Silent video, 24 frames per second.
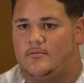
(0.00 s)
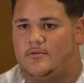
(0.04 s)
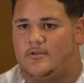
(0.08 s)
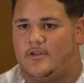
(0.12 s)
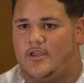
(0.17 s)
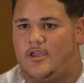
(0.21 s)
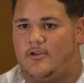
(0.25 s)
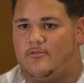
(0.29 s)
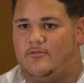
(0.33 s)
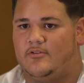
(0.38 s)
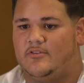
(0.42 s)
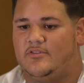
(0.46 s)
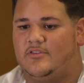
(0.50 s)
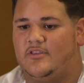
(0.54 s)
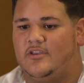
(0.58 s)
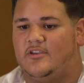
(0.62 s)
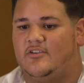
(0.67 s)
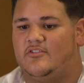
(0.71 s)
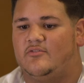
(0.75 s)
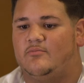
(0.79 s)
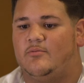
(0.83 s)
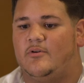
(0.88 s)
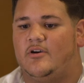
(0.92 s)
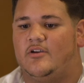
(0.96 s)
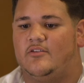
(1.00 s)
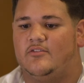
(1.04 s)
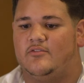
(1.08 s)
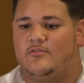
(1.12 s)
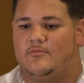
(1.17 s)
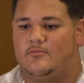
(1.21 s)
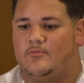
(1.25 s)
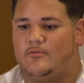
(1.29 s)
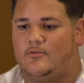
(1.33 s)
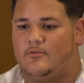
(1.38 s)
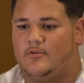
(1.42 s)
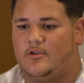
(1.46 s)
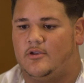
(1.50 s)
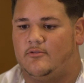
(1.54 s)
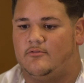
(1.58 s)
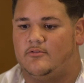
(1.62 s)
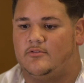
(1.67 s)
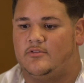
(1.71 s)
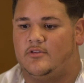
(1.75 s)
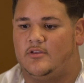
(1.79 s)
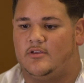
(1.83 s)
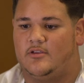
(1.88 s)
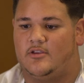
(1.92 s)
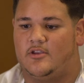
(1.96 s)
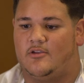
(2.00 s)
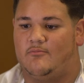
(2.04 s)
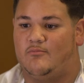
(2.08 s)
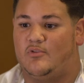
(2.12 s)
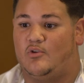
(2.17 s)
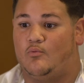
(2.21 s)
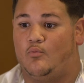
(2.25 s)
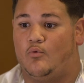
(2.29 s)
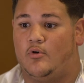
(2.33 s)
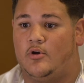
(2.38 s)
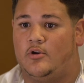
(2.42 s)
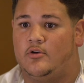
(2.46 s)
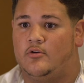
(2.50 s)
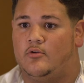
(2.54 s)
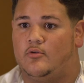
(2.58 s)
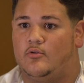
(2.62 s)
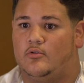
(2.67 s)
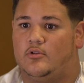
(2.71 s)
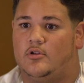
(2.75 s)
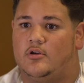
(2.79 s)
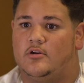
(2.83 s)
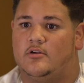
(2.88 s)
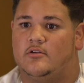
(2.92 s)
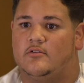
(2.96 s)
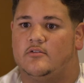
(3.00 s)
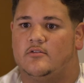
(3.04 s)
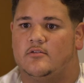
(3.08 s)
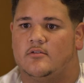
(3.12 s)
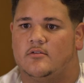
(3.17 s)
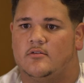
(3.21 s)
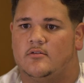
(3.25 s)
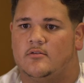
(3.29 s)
Everything is possible, everything can be won or lost,